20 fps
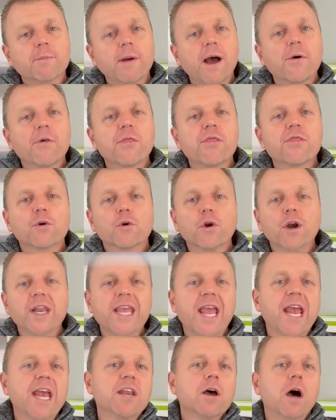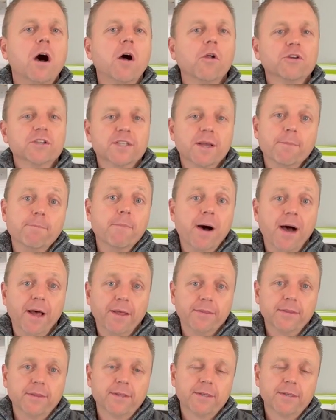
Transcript: about $38 a month.